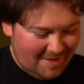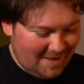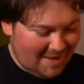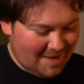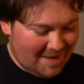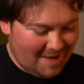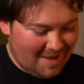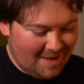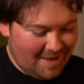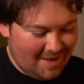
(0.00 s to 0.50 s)

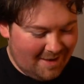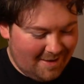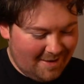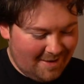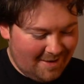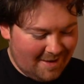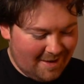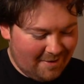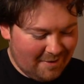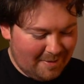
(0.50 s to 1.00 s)

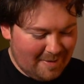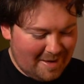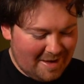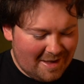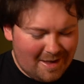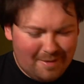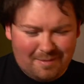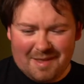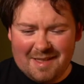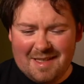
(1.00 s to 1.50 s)
and have as many
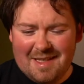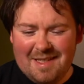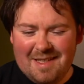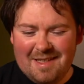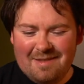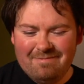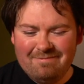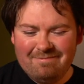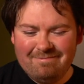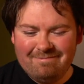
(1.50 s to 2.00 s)
cups of
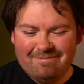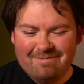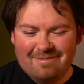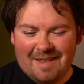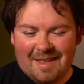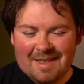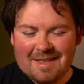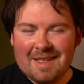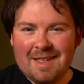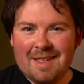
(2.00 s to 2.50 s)
tea
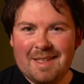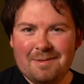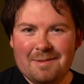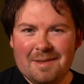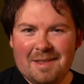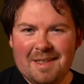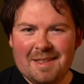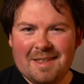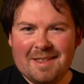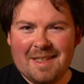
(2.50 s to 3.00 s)
as I
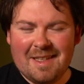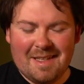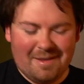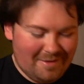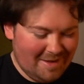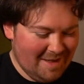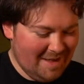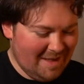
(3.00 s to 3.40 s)
would like to have